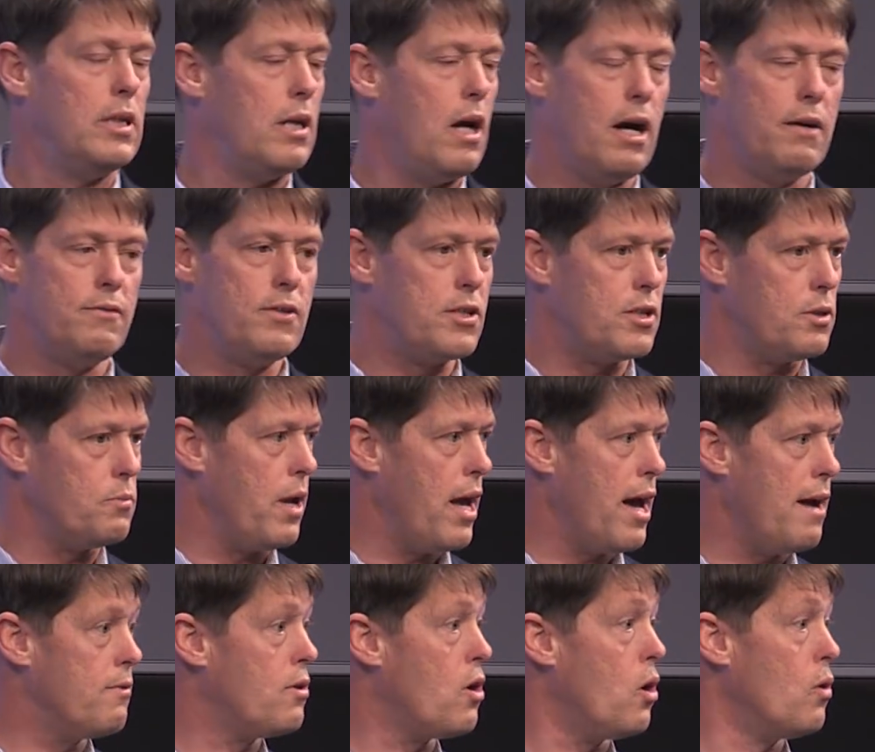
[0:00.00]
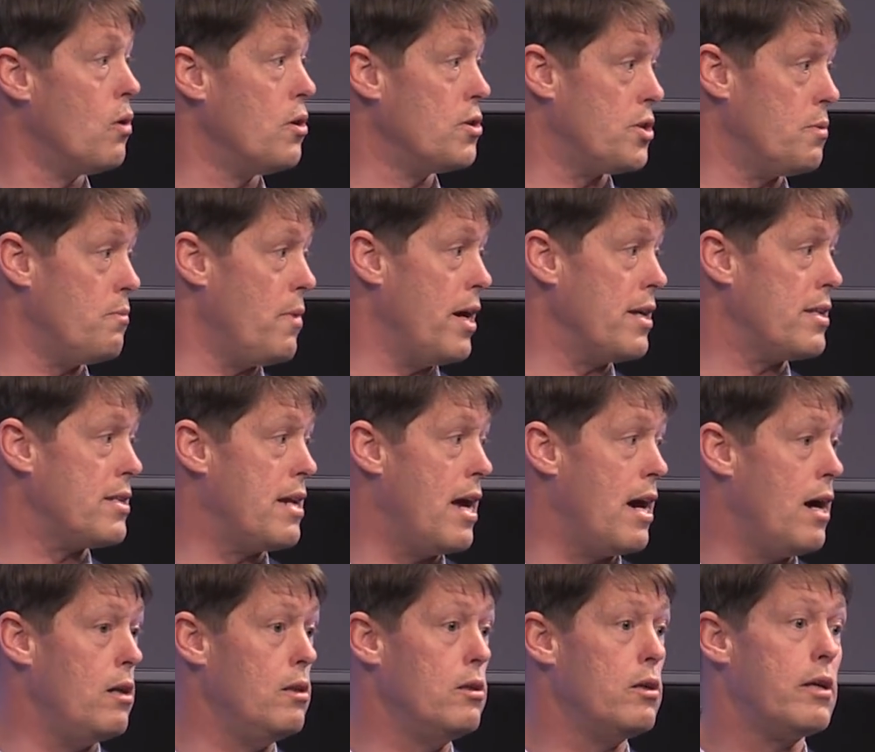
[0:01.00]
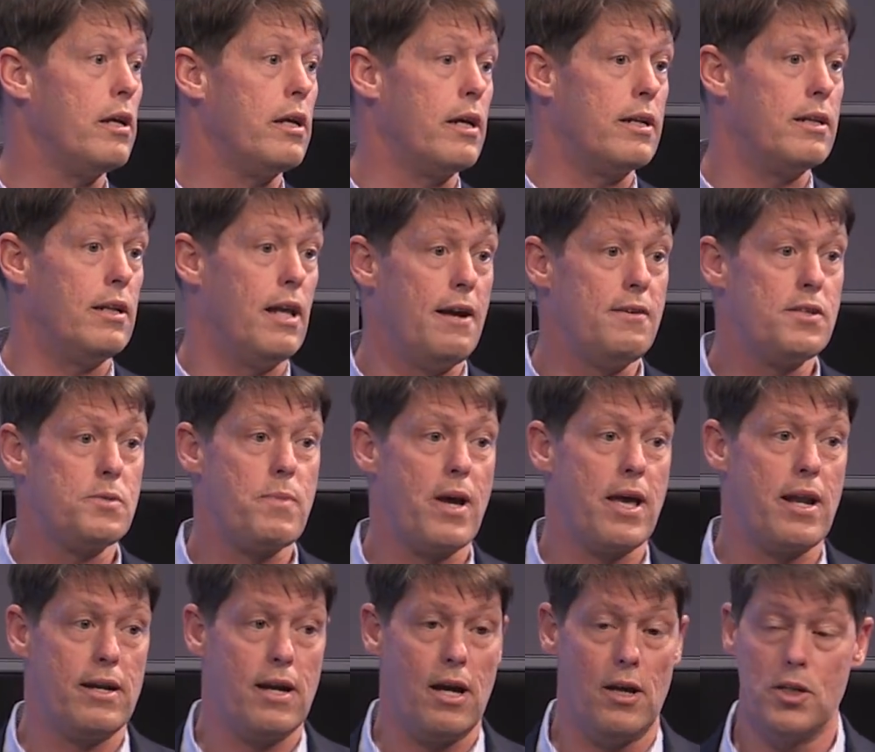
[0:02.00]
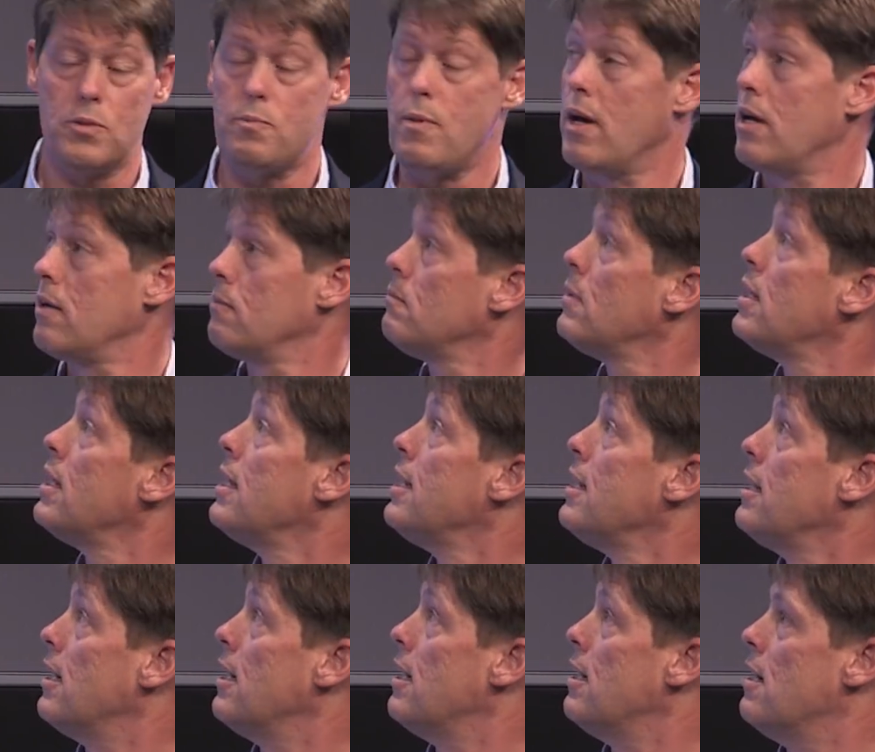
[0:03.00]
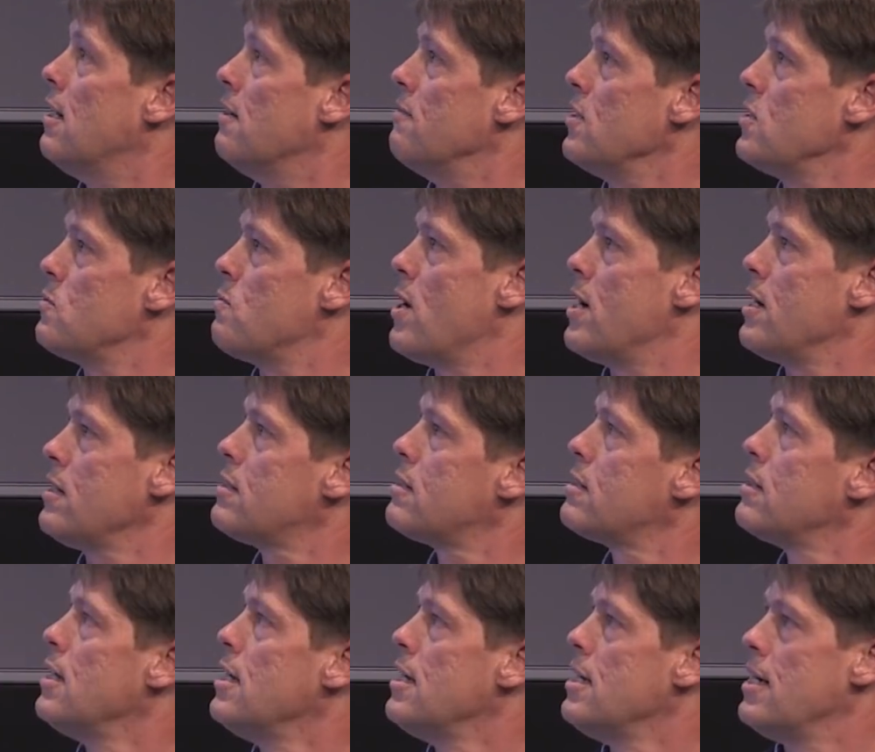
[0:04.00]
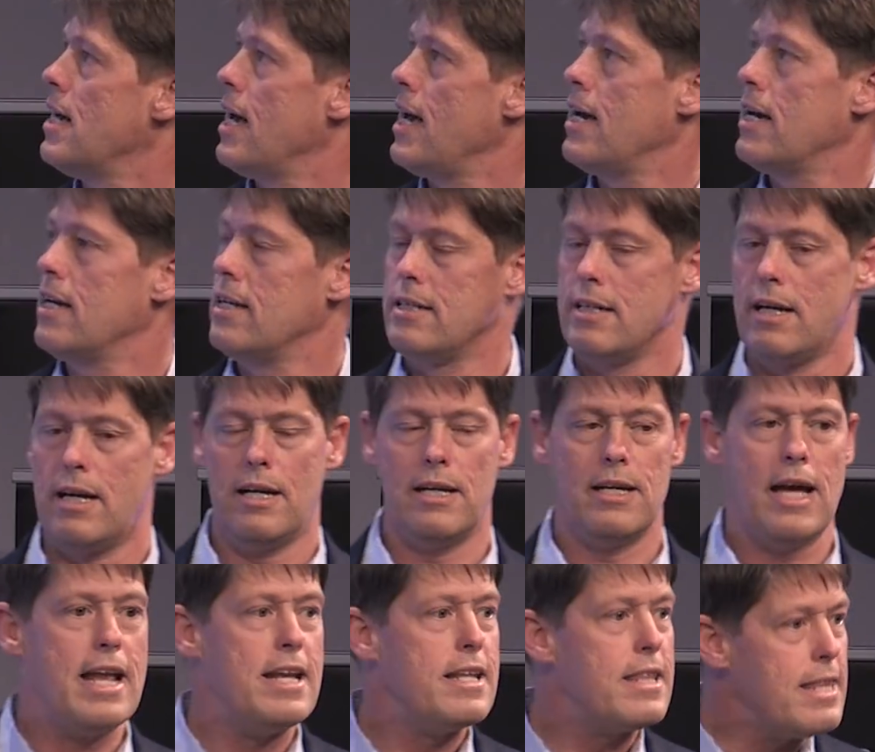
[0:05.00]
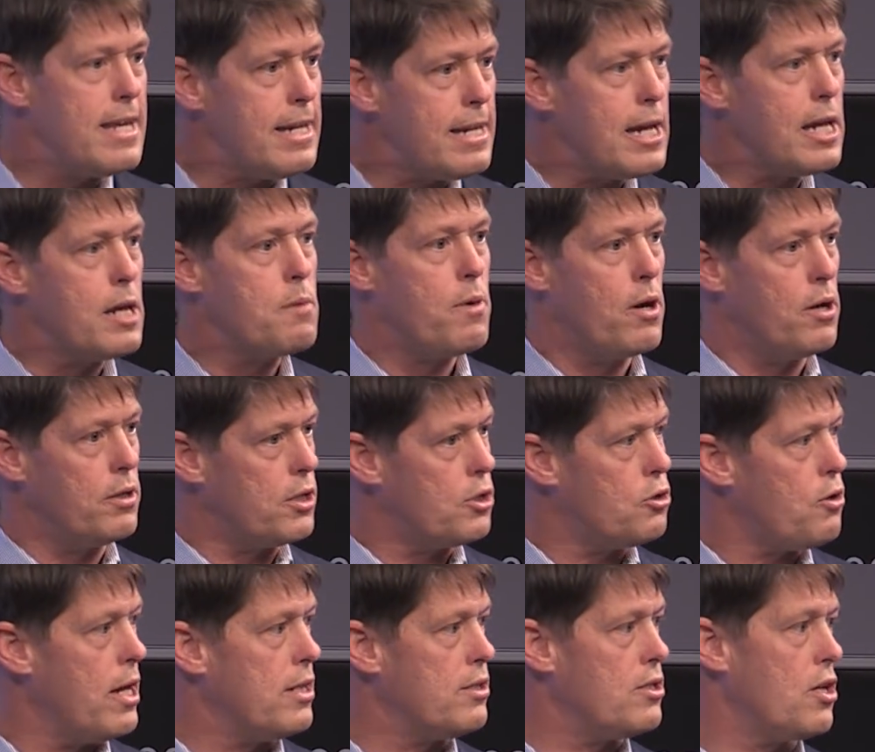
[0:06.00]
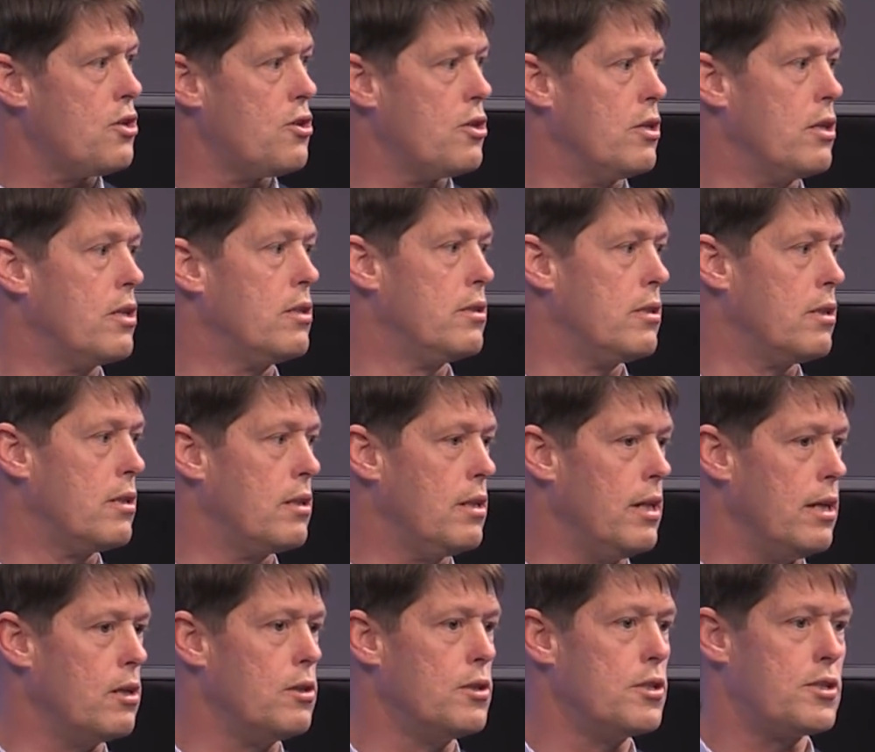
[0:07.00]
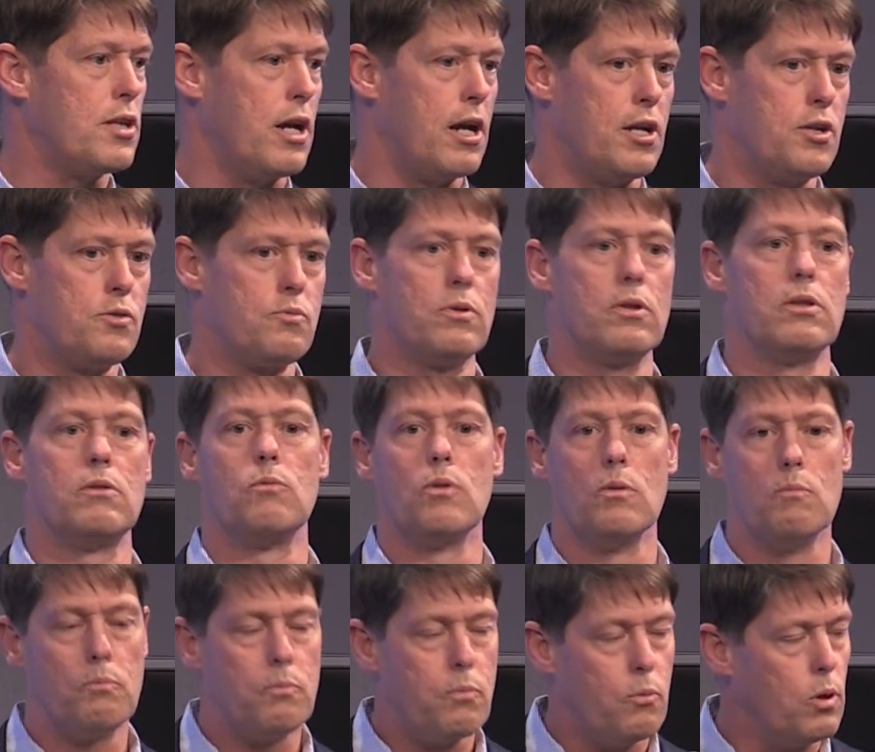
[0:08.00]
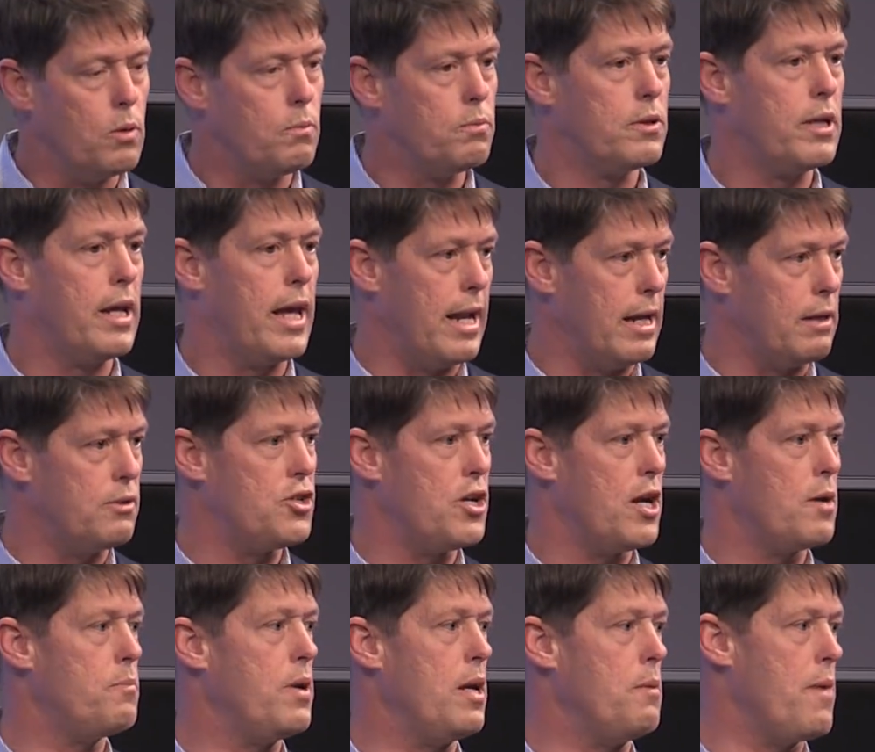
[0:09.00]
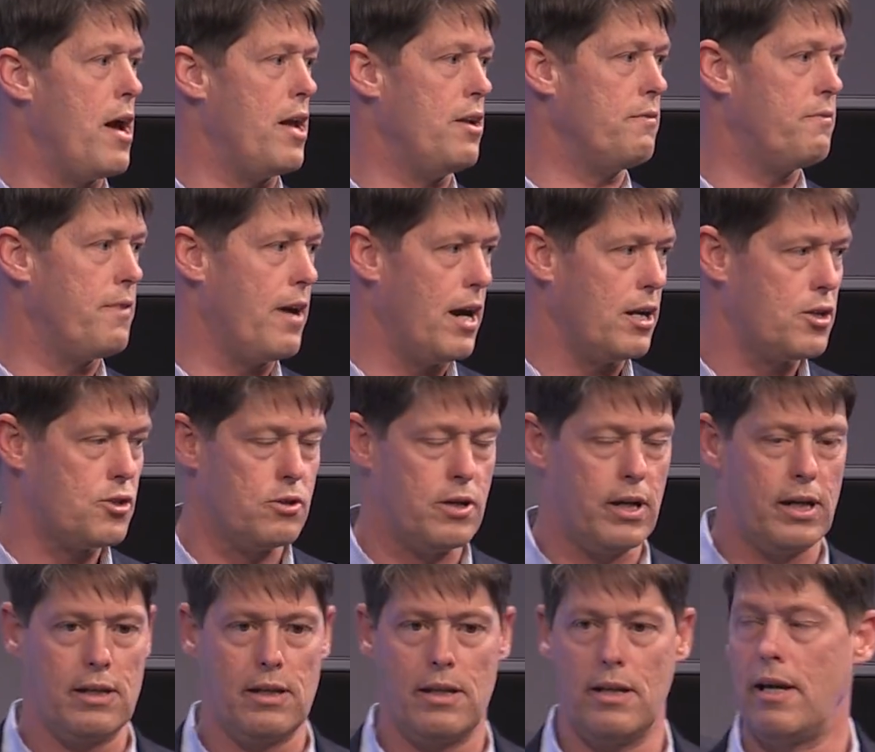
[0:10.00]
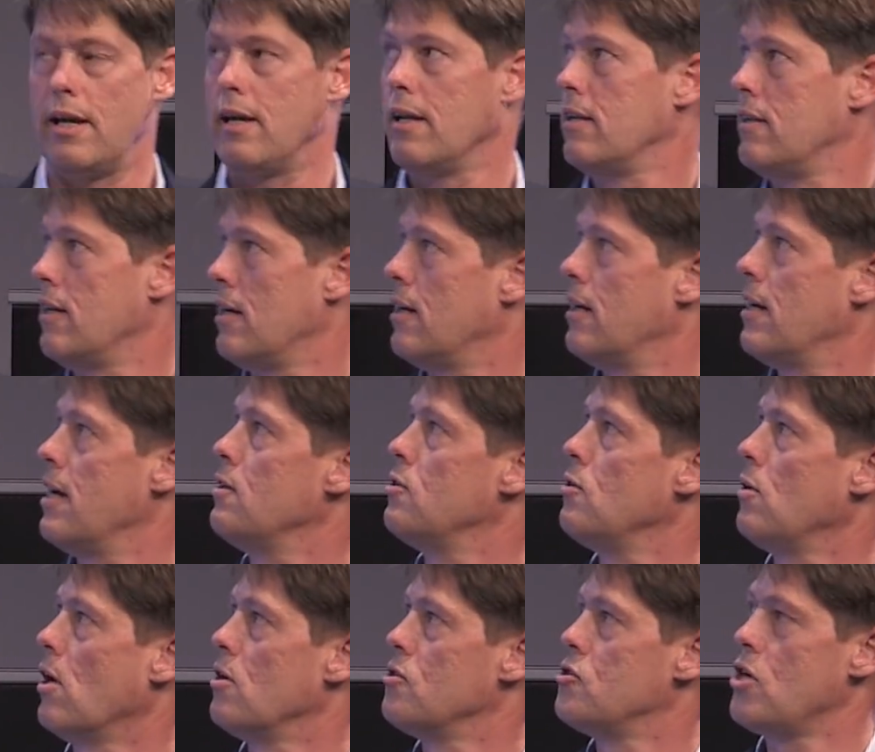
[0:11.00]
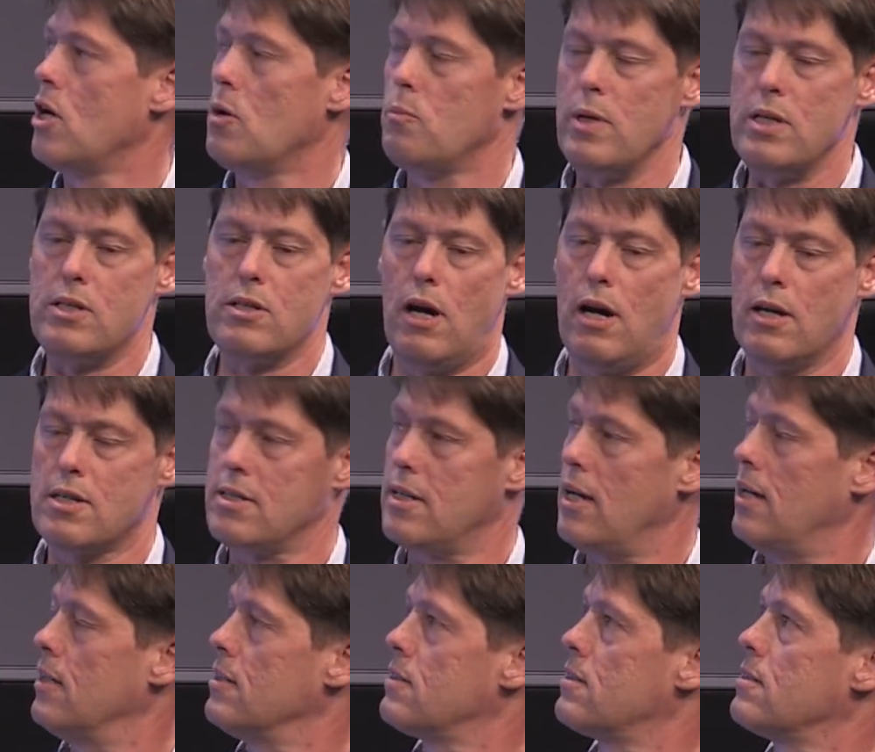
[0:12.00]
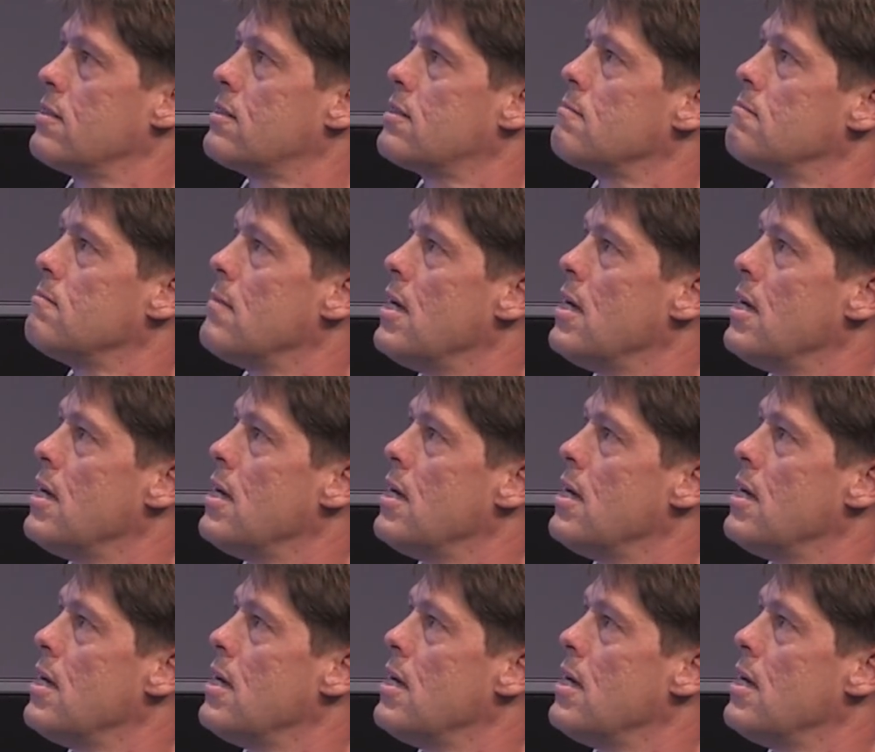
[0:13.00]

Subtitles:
Obviously we have cohorts of mice now looking at lifespan and health span of these mice. And thinking about the transition to the clinical stage where we're getting GMP manufacturing and doing our GLP tox analysis.